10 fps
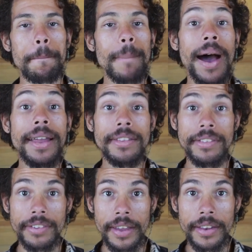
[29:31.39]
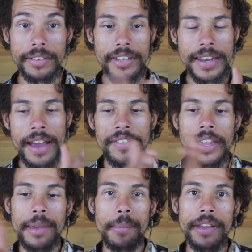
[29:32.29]
mindset to
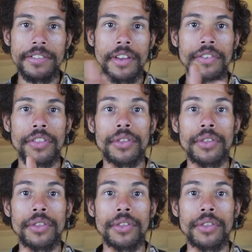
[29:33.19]
navigate myself